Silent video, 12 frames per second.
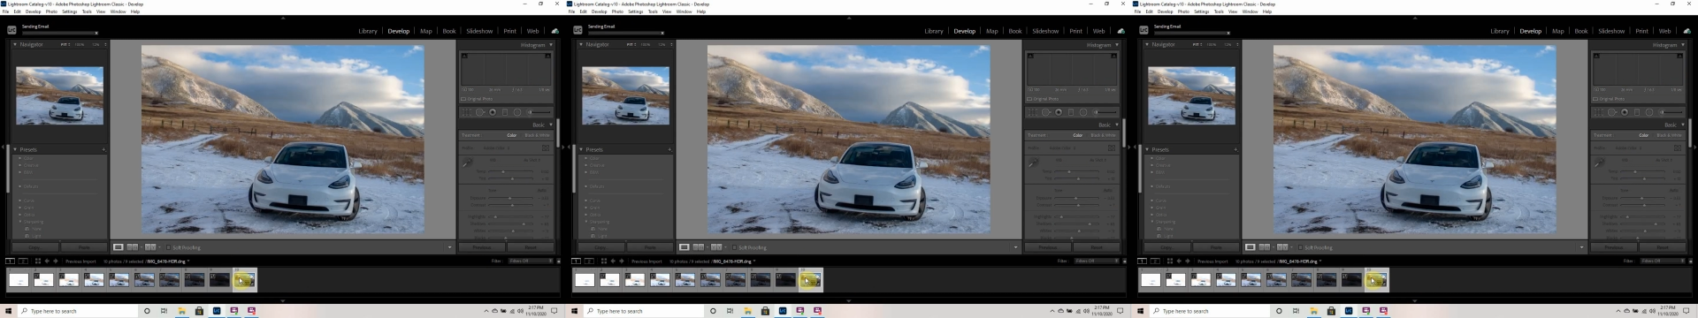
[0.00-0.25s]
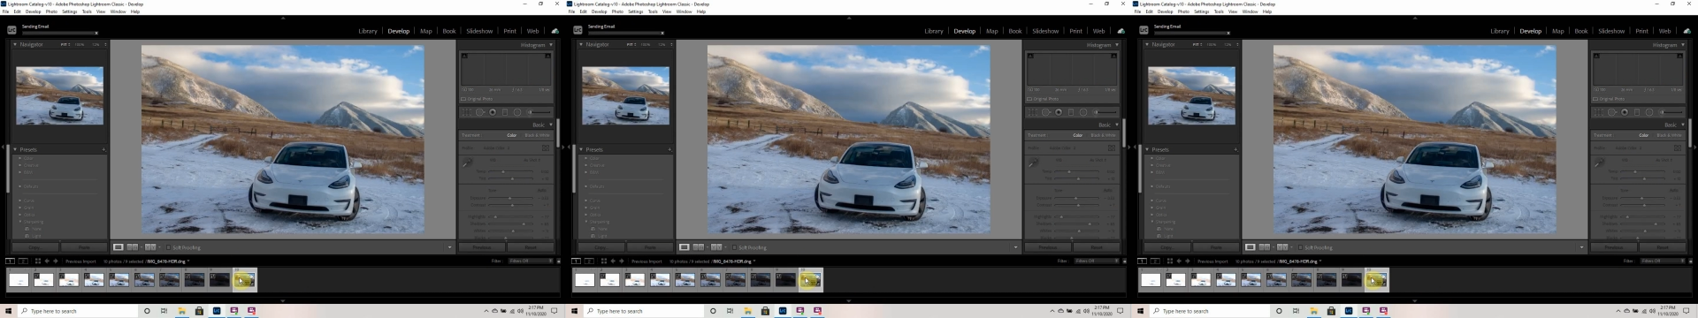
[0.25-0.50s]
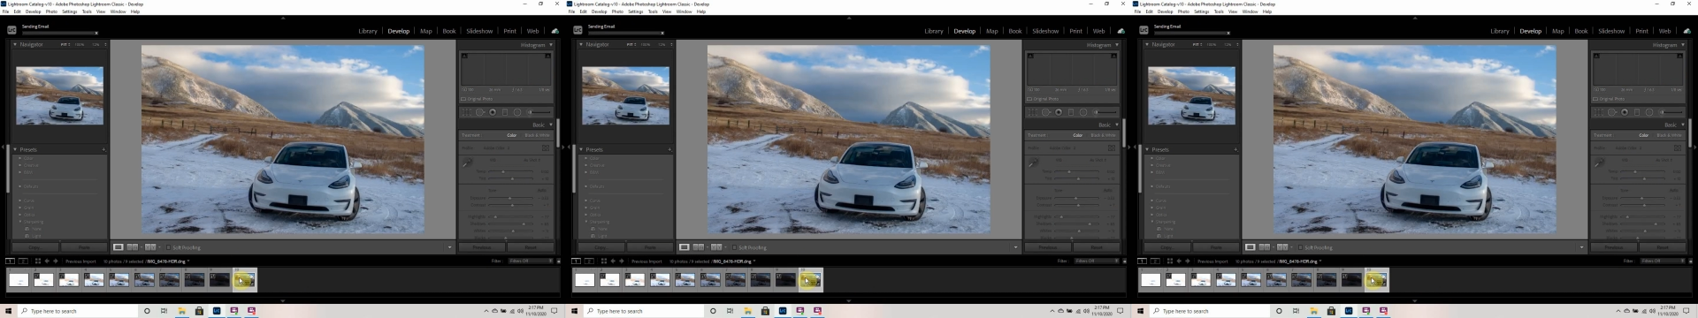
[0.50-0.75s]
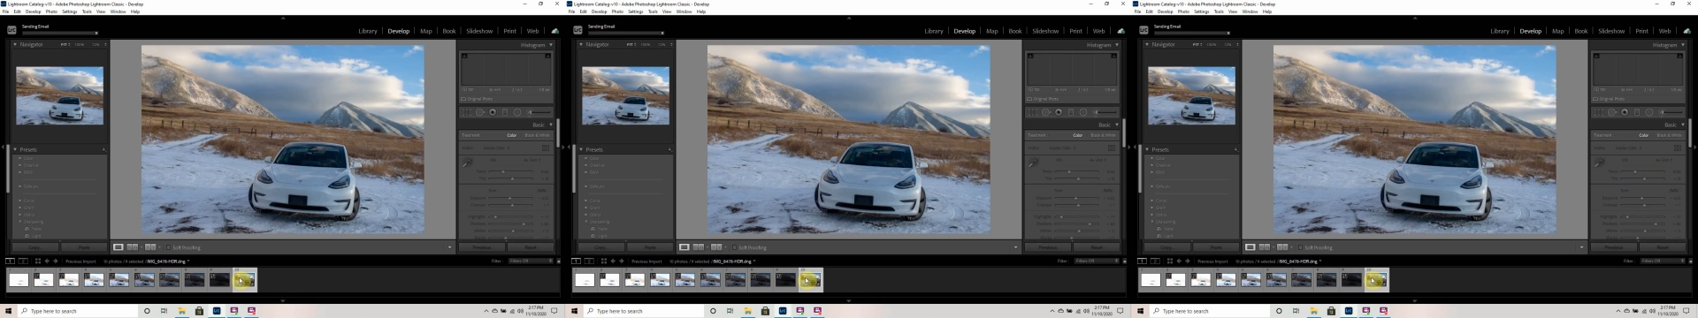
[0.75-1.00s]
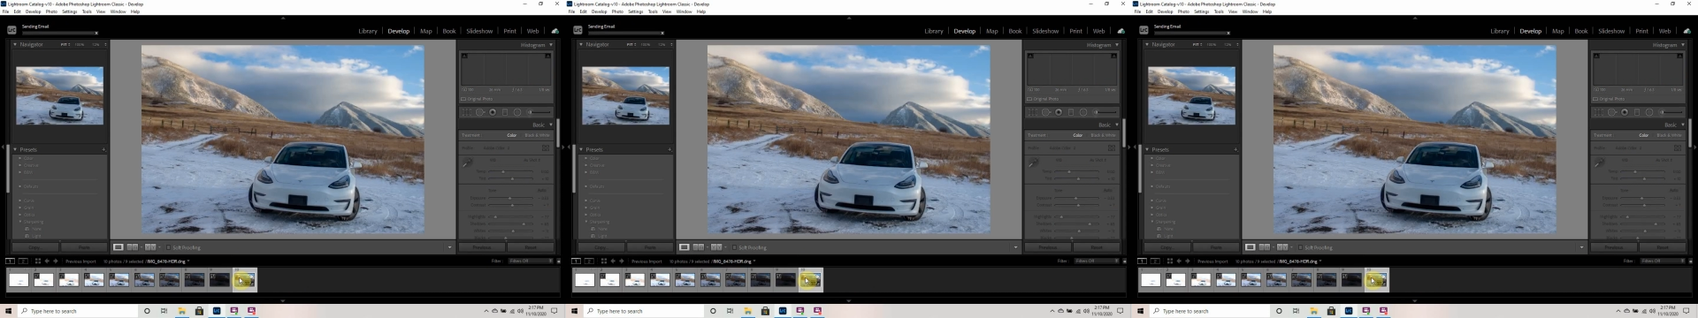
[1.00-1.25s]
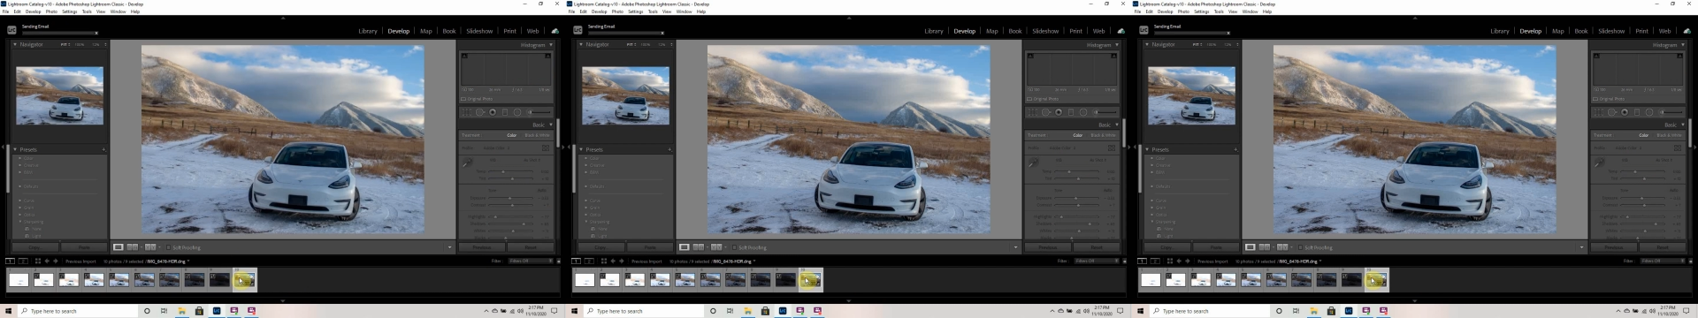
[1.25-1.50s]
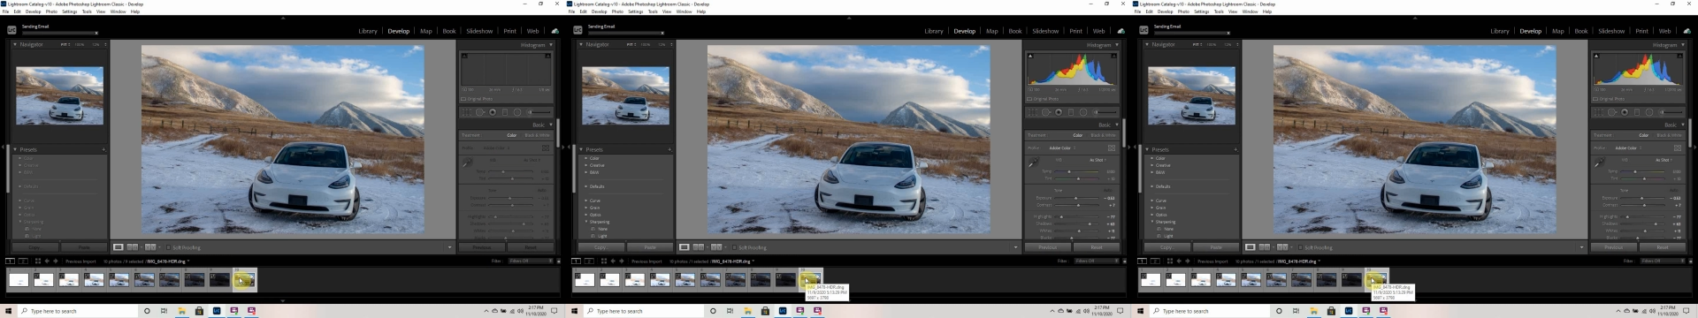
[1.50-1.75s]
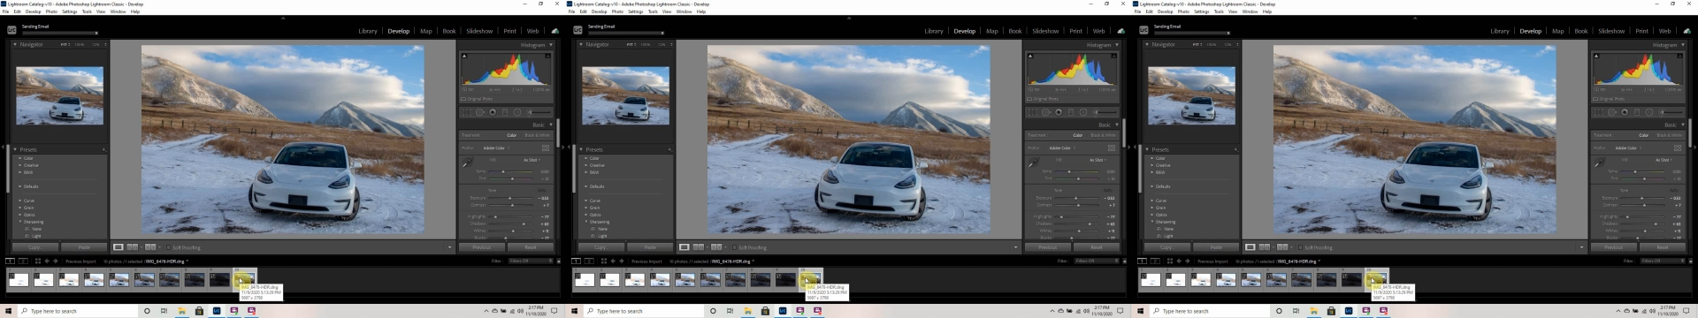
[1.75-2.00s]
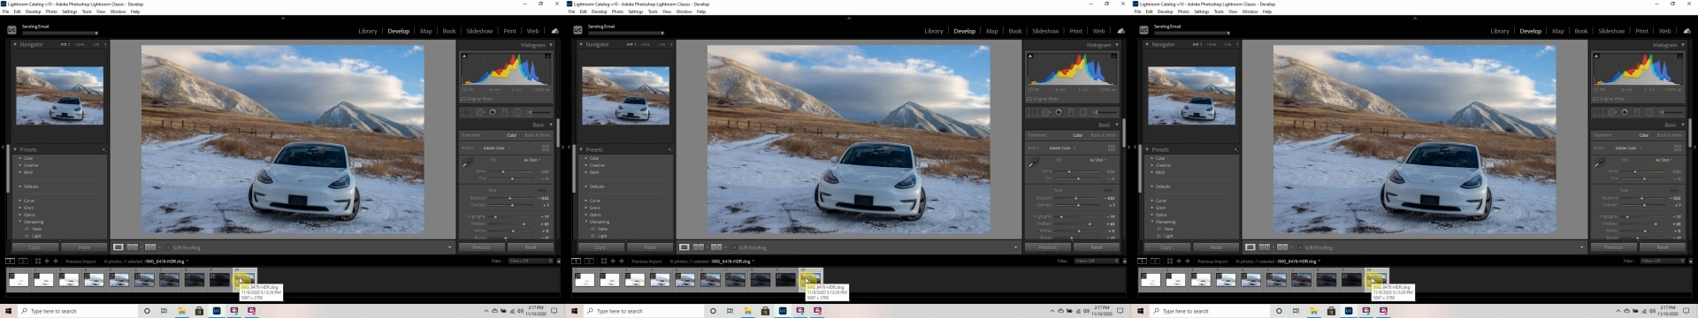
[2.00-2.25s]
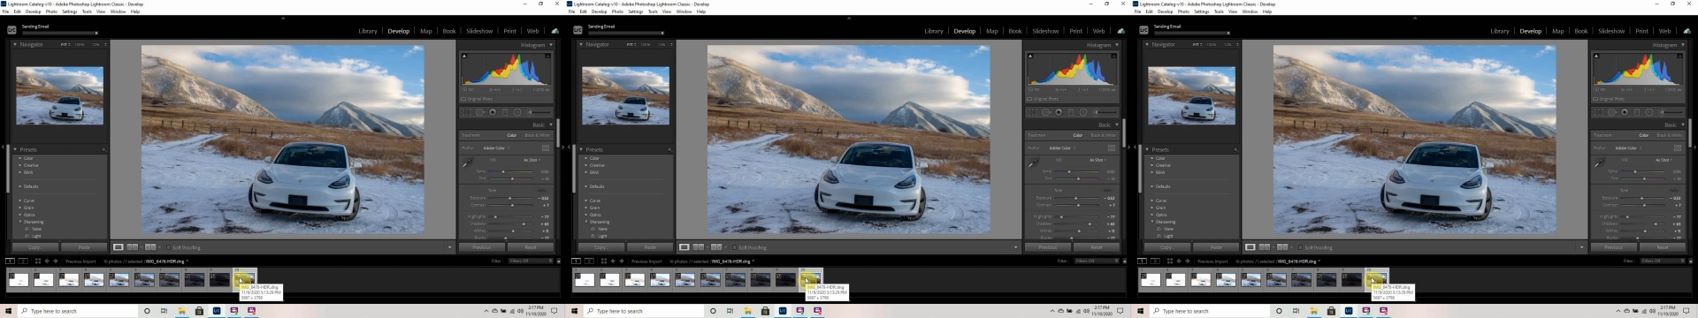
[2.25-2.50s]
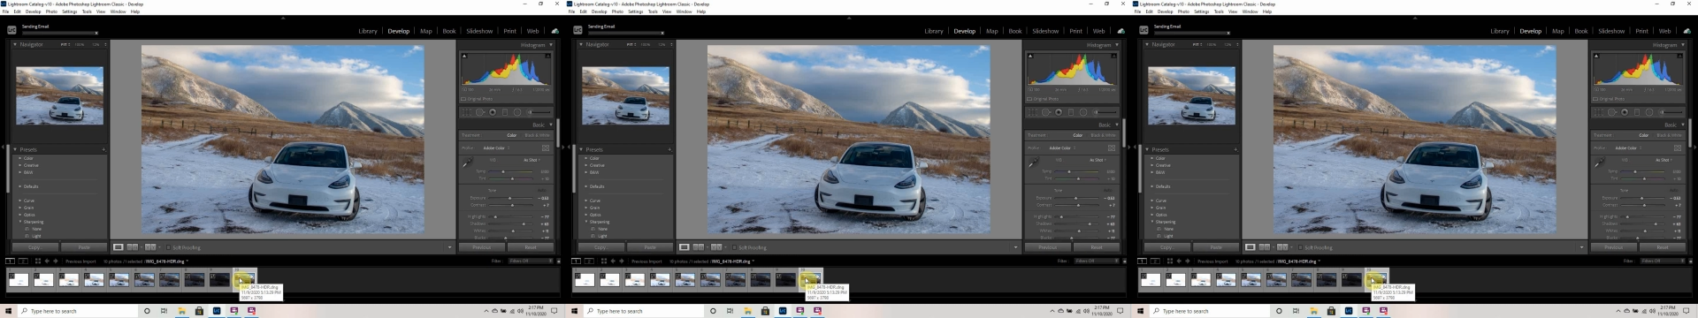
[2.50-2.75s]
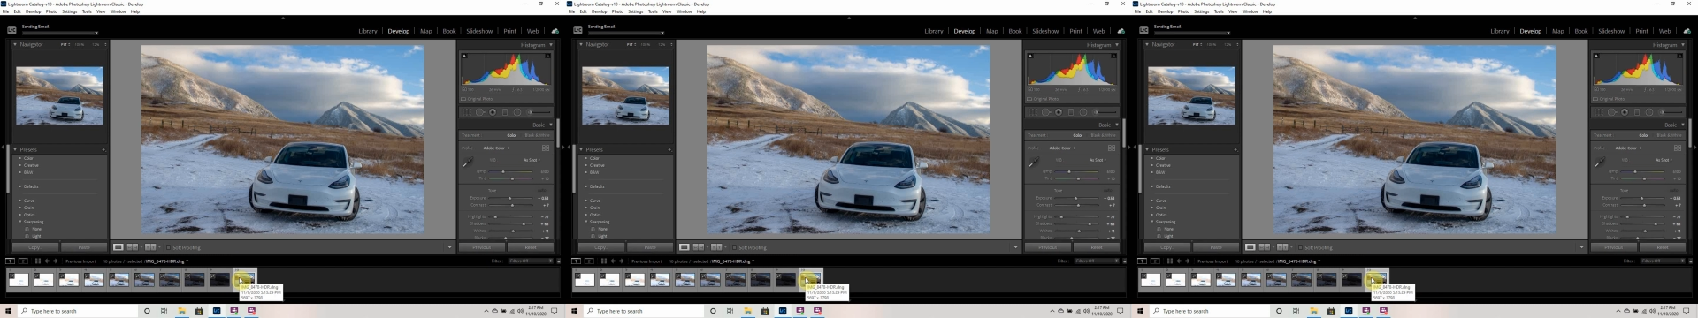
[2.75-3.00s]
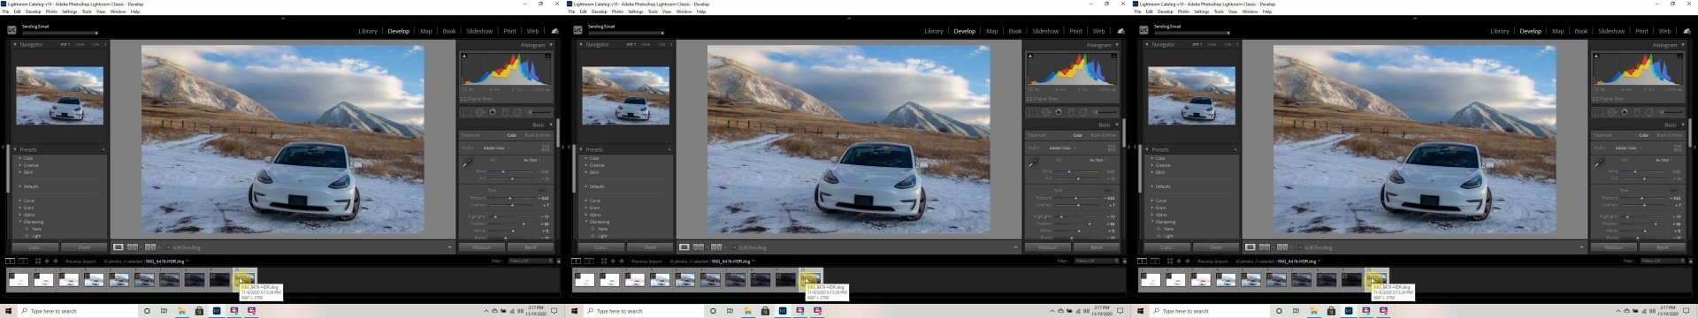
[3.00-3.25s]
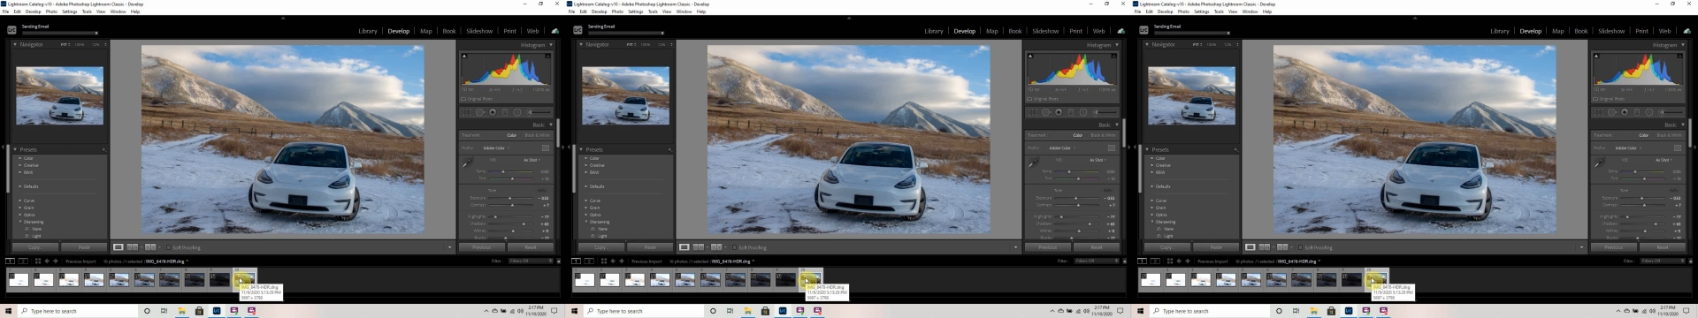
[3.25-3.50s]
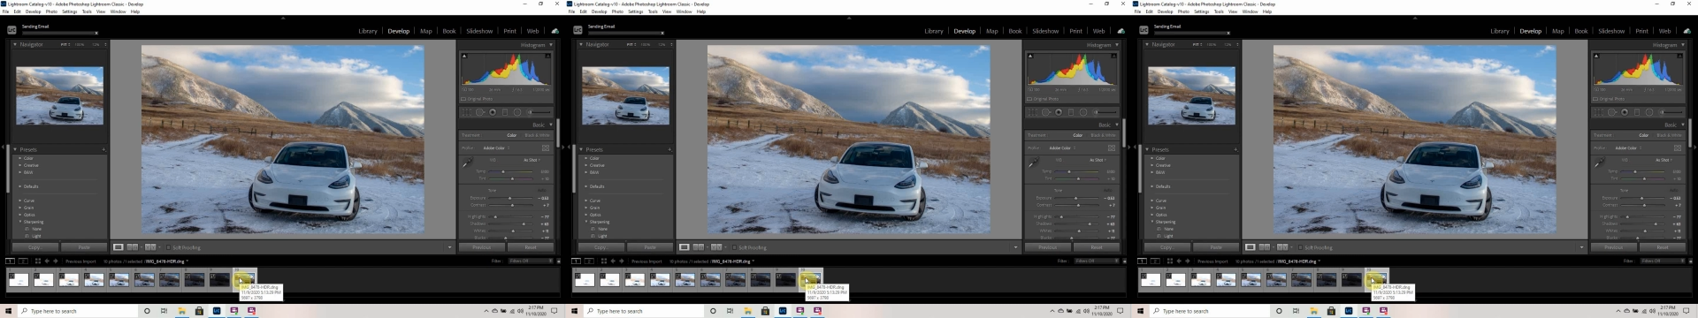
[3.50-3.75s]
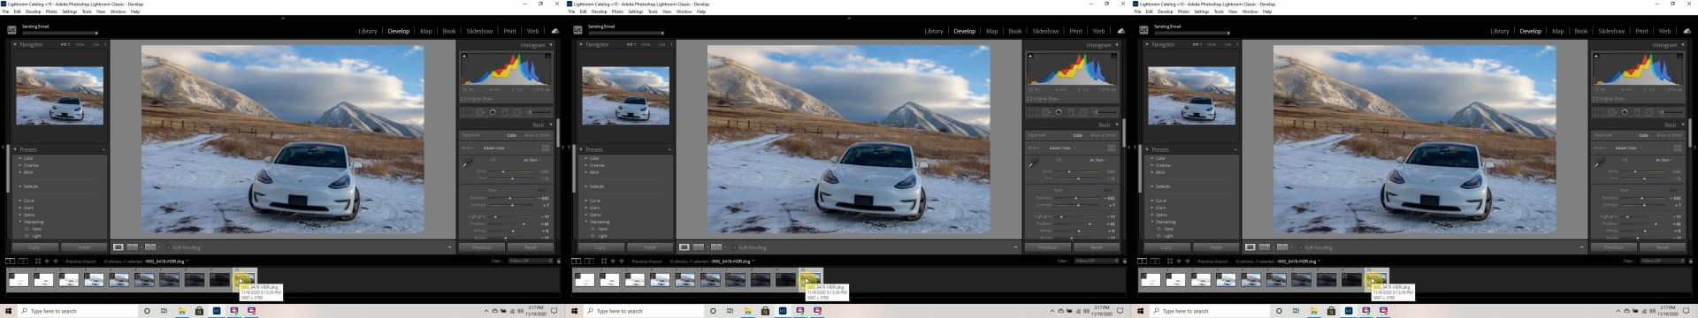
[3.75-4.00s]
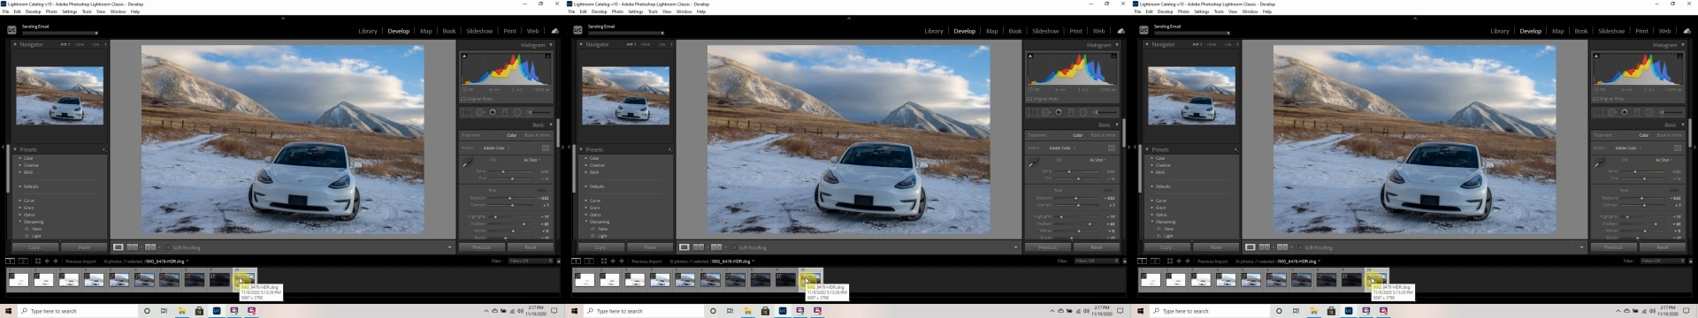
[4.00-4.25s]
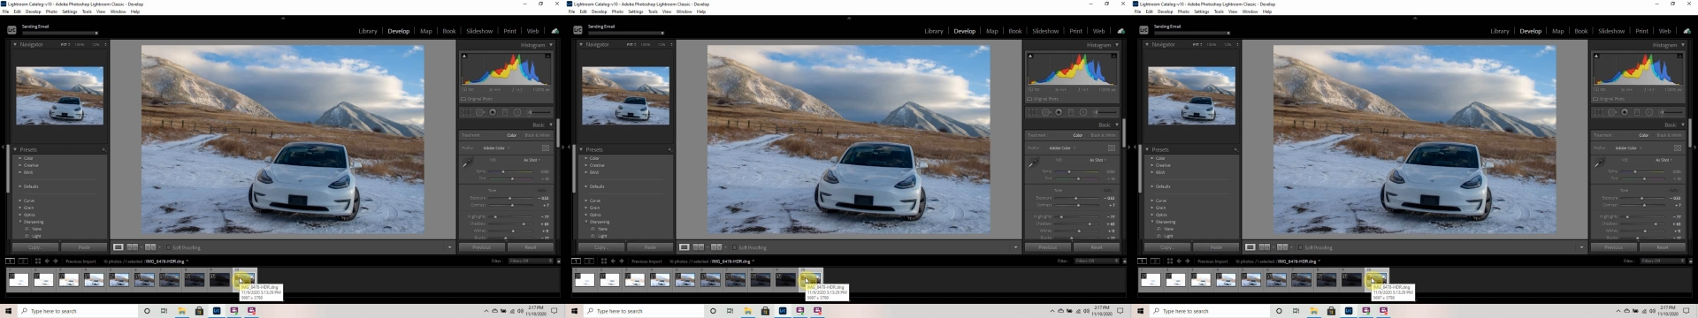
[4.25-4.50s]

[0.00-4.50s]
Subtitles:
No face is visible, so there are no lips to read.